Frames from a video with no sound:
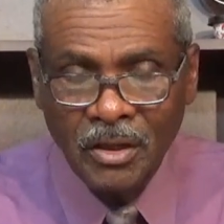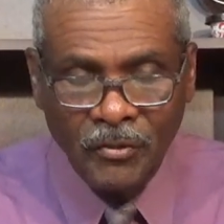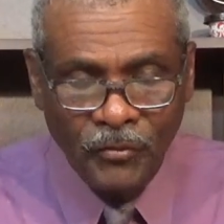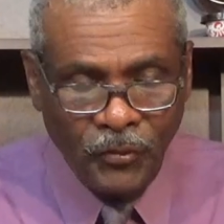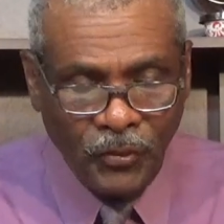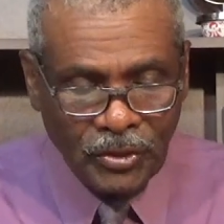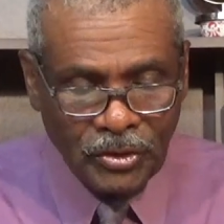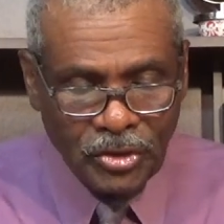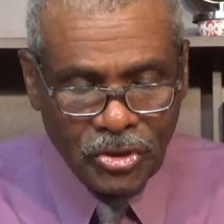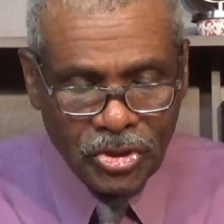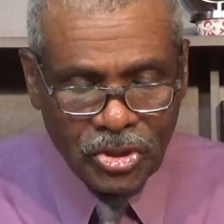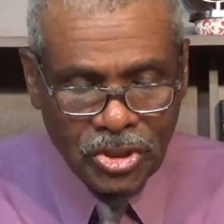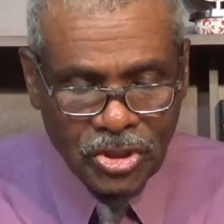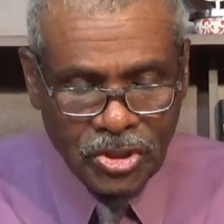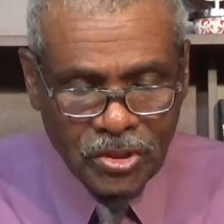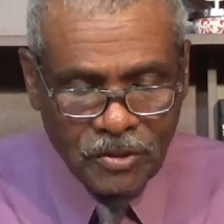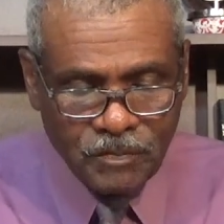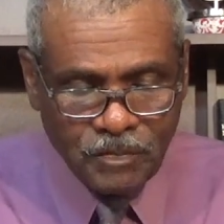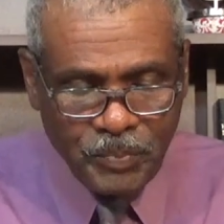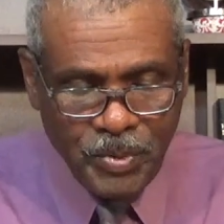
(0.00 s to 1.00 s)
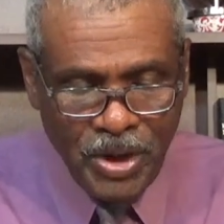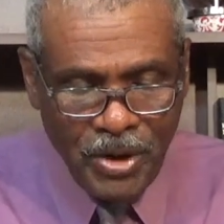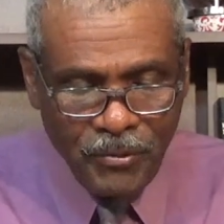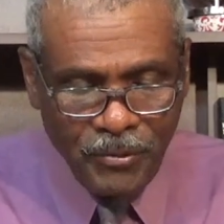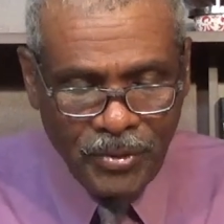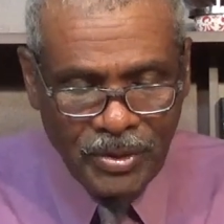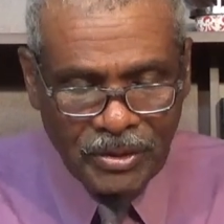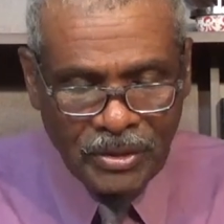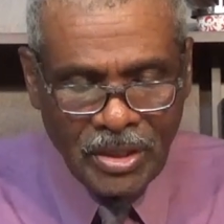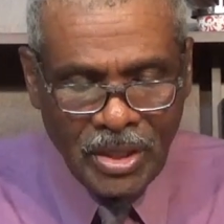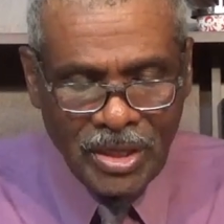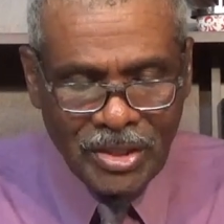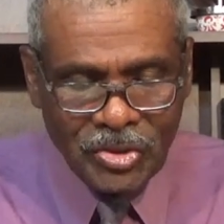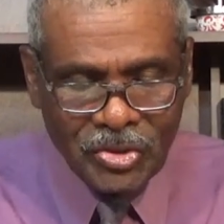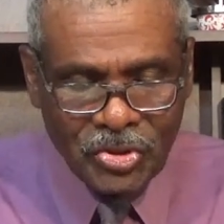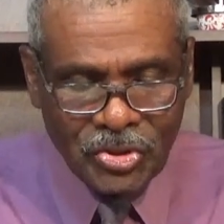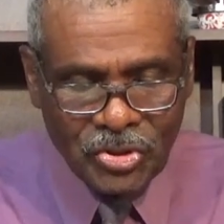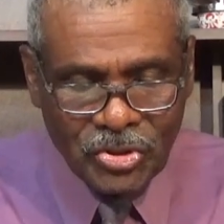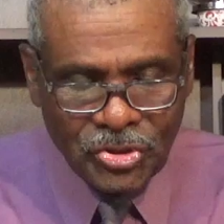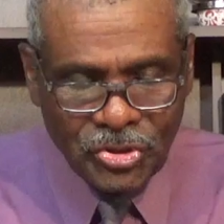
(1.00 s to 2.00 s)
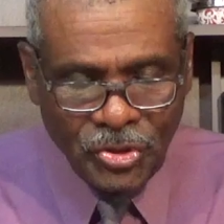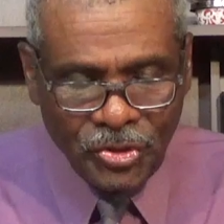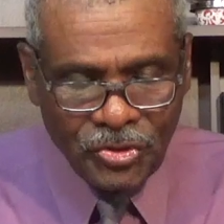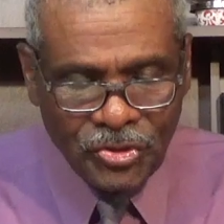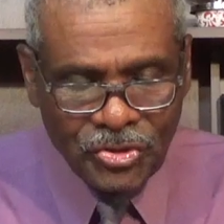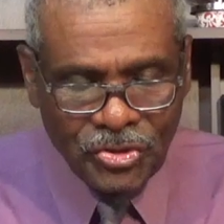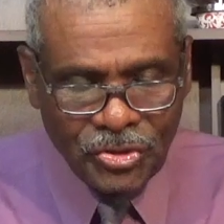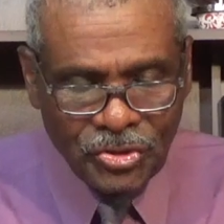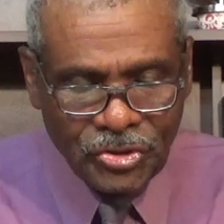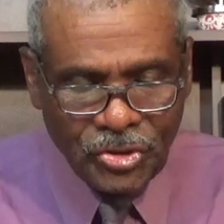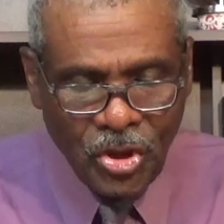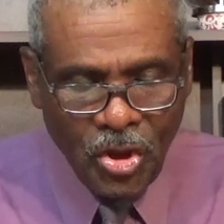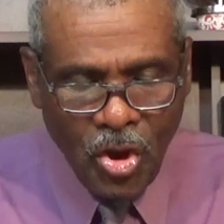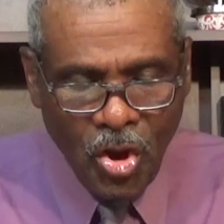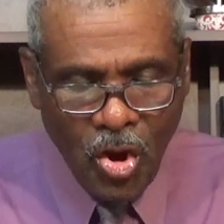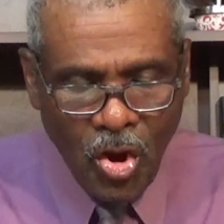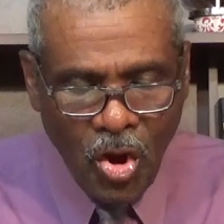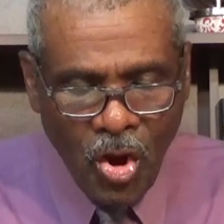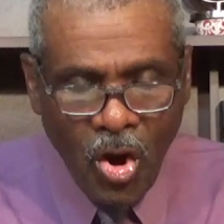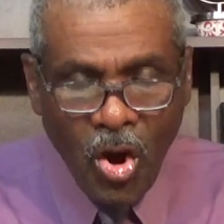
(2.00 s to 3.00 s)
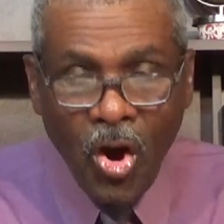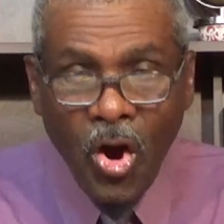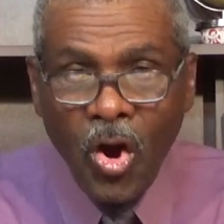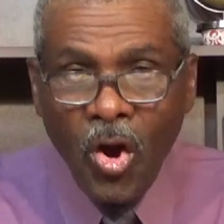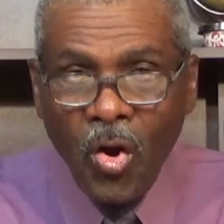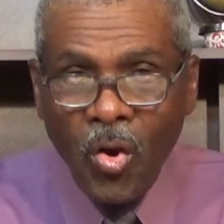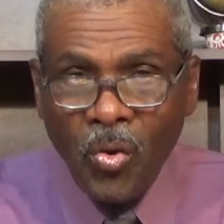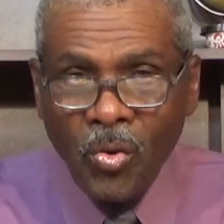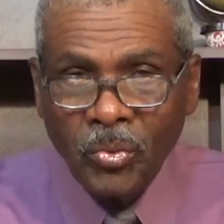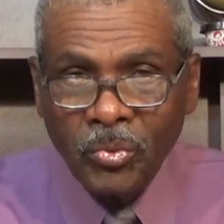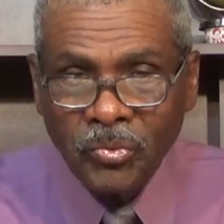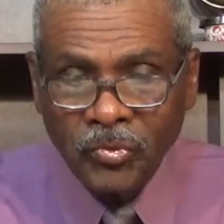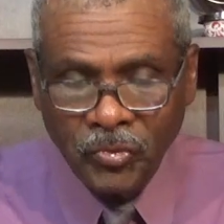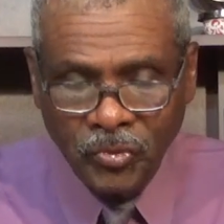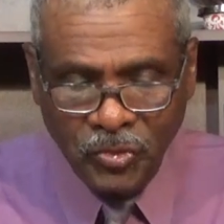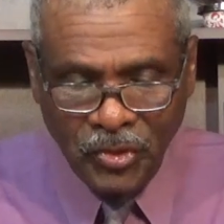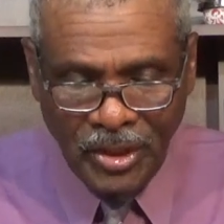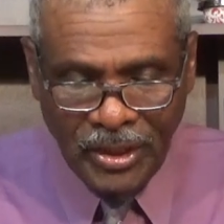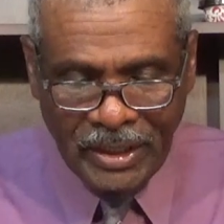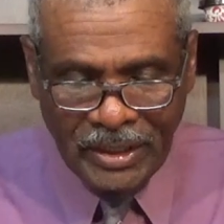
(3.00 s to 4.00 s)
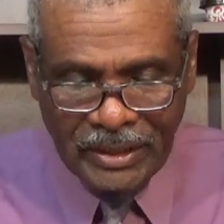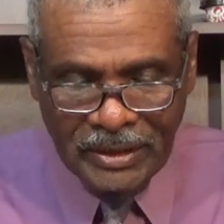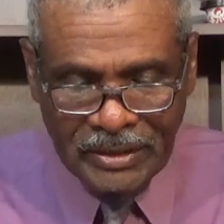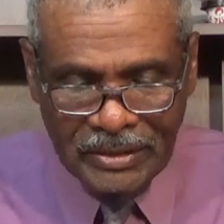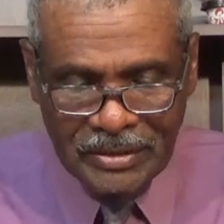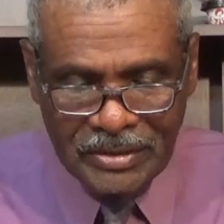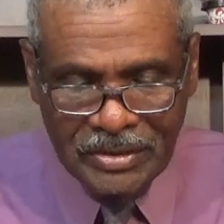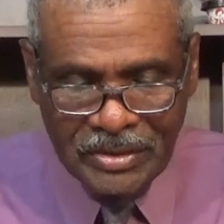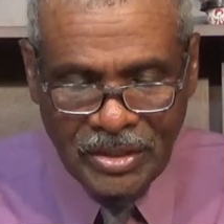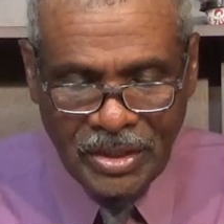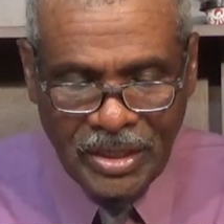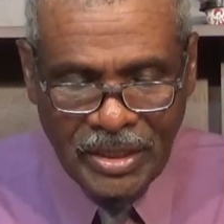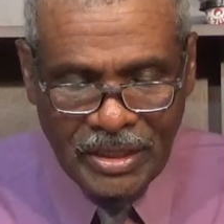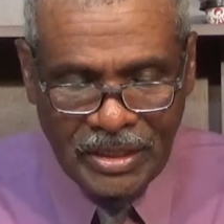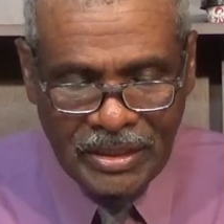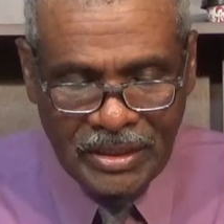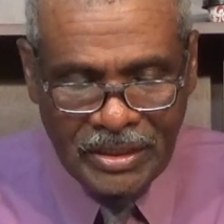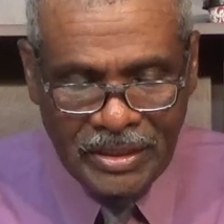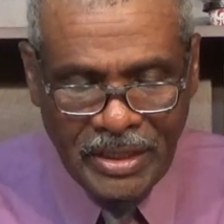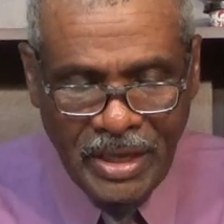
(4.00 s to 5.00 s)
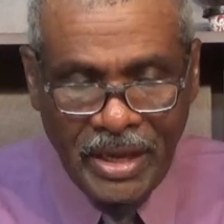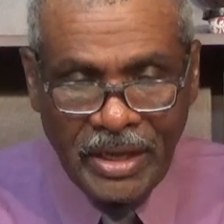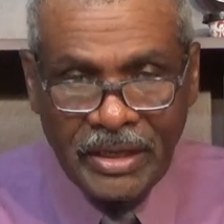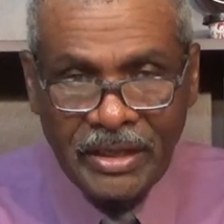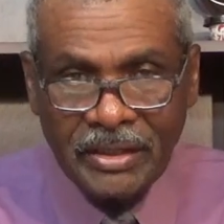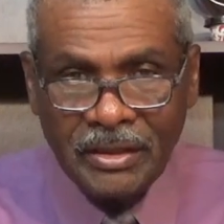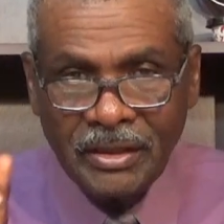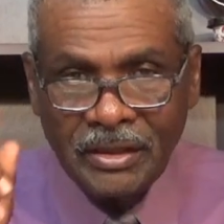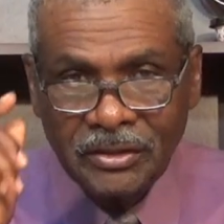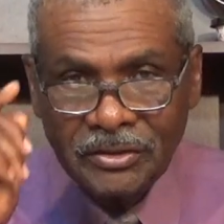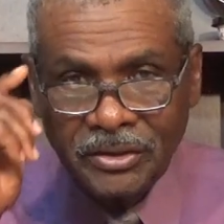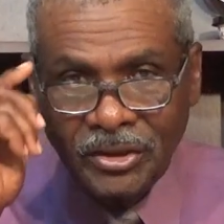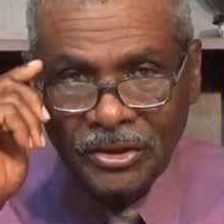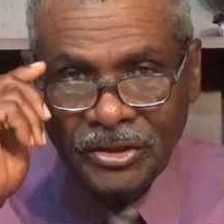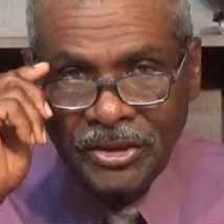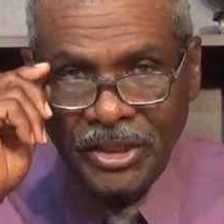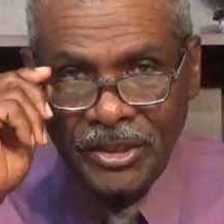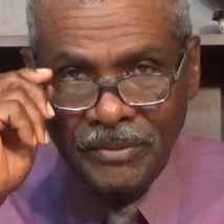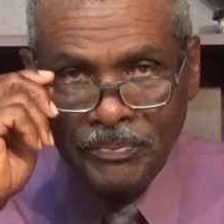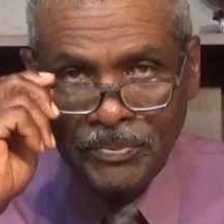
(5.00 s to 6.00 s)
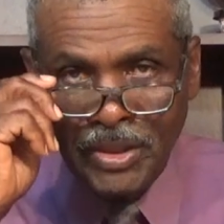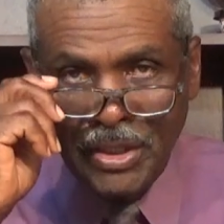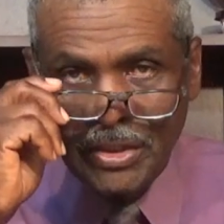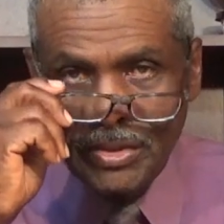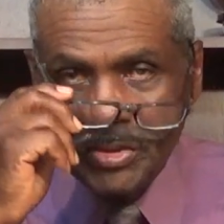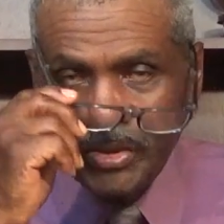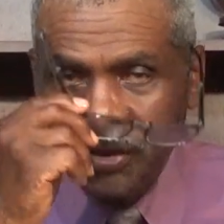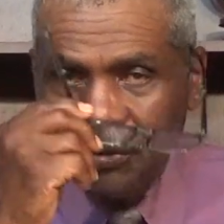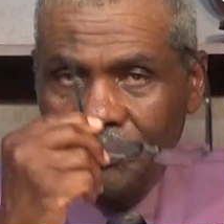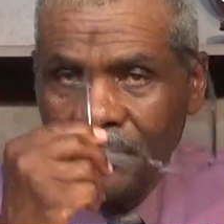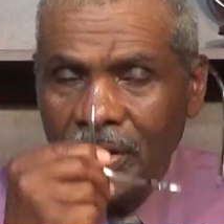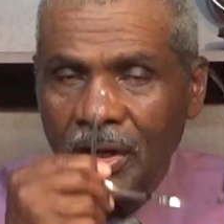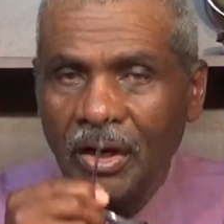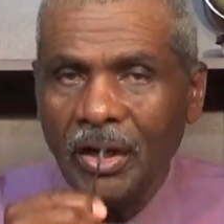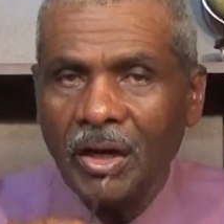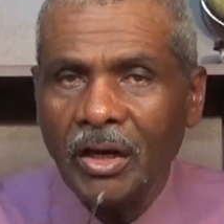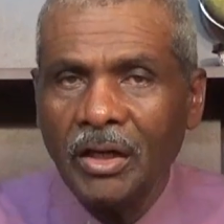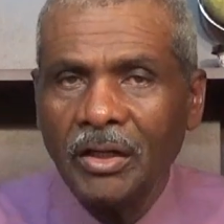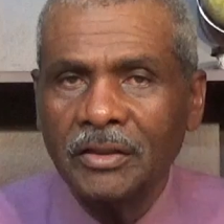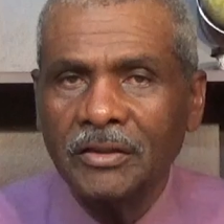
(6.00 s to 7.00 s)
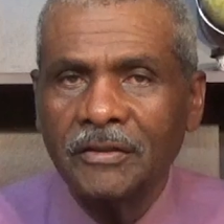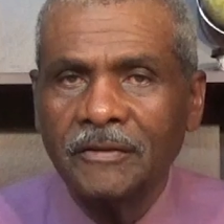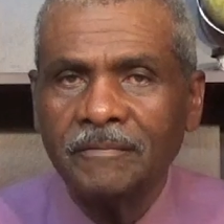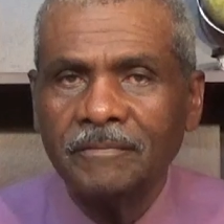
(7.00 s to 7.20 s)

For the Spirit searcheth all things, yea, the deep things of God.